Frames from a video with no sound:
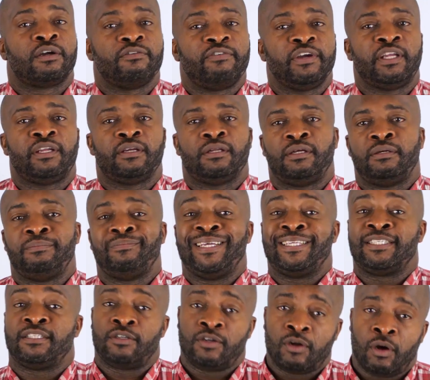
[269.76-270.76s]
Curriculum
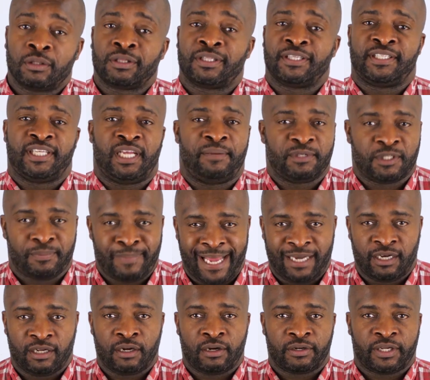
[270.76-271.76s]
is not the same as
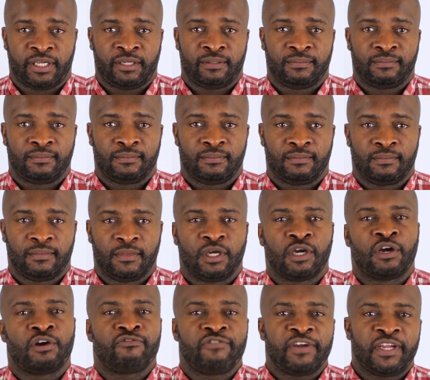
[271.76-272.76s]
pedagogy.
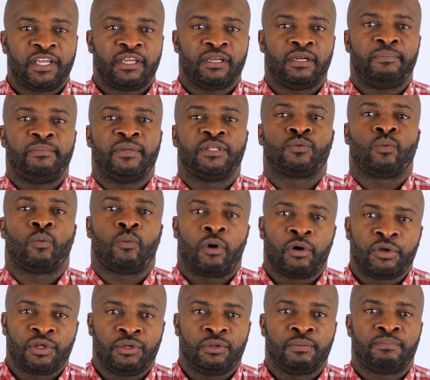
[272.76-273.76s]
Curriculum is
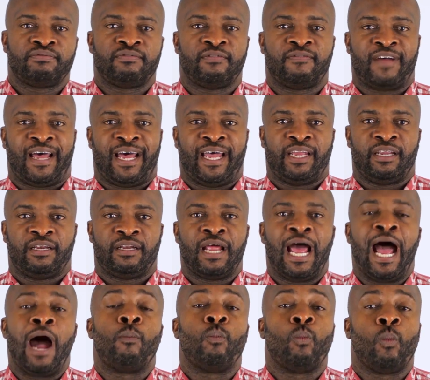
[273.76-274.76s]
what you provide
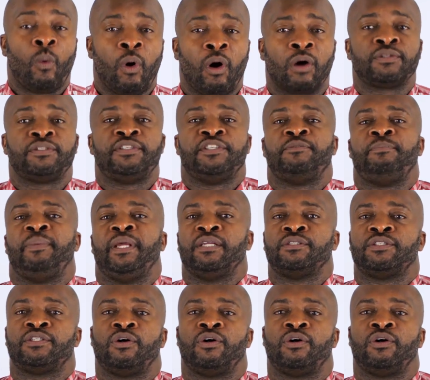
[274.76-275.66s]
and what is being